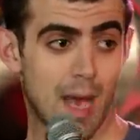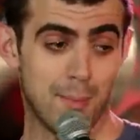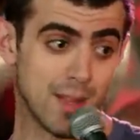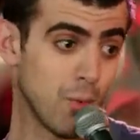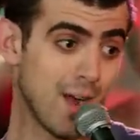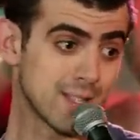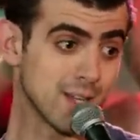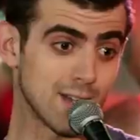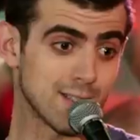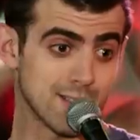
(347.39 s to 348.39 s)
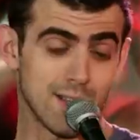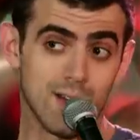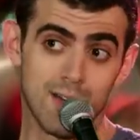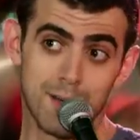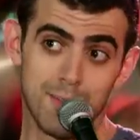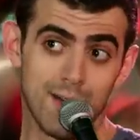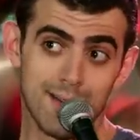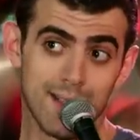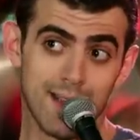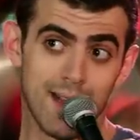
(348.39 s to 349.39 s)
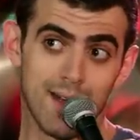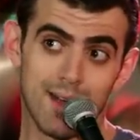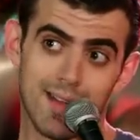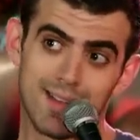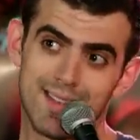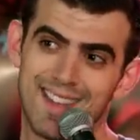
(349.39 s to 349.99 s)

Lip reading: I mean, the white sauce is good, but, you know.